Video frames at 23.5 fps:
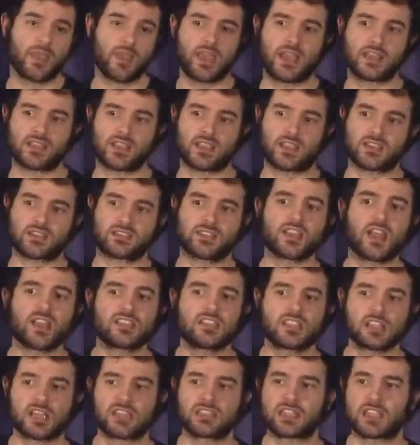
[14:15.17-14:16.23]
is like a
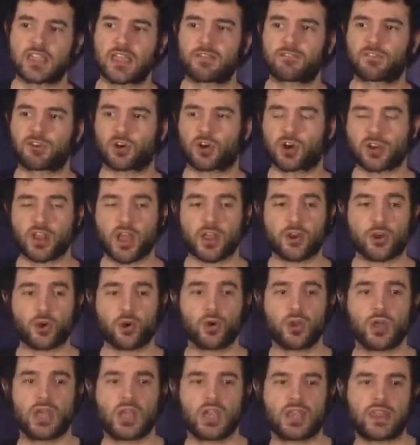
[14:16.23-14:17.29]
sidechain SDK for Cardano
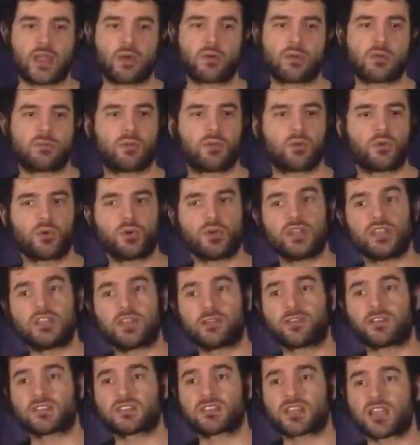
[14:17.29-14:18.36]
that way people who need
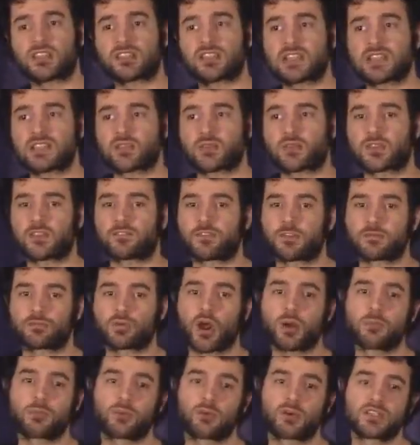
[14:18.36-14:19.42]
different sidechains with different
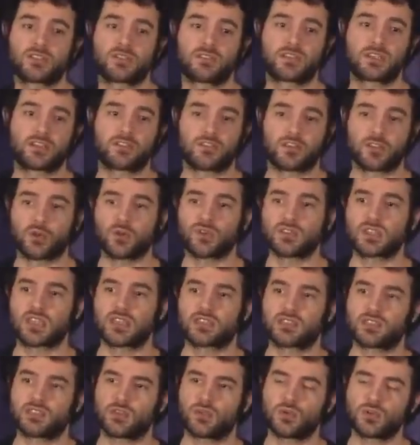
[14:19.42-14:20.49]
properties for different use,
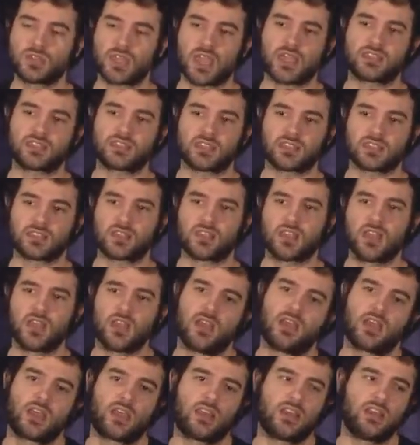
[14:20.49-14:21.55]
use cases
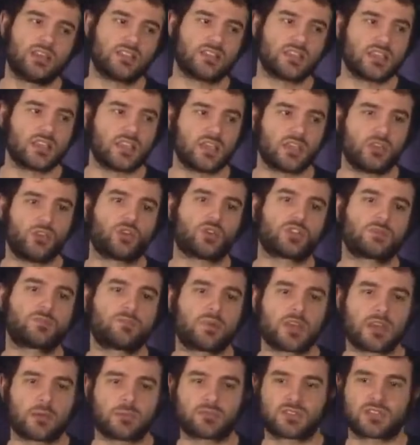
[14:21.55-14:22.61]
can easily you know,
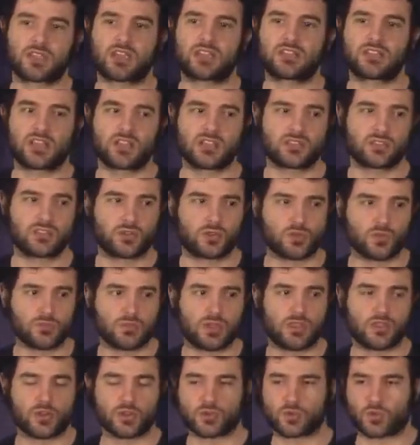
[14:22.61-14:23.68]
spin up sidechains to
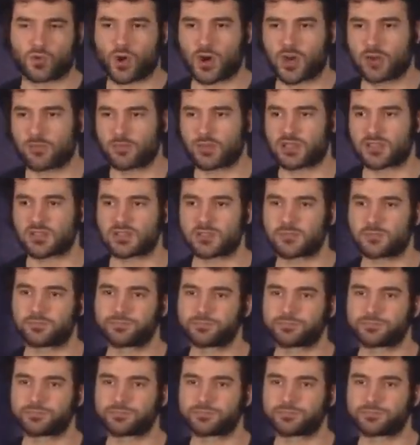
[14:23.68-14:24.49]
meet those requirements.